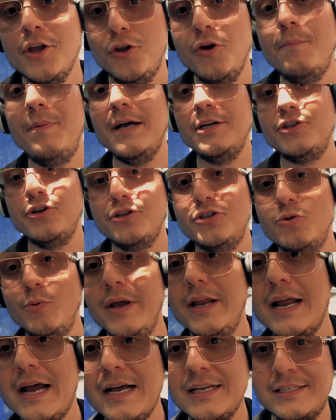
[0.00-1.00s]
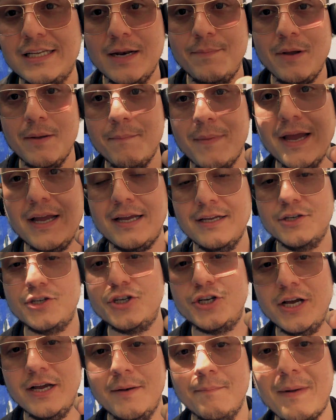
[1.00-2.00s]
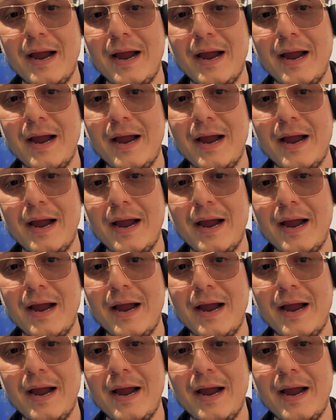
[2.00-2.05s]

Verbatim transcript: you bet your sweet ass they'd be making shit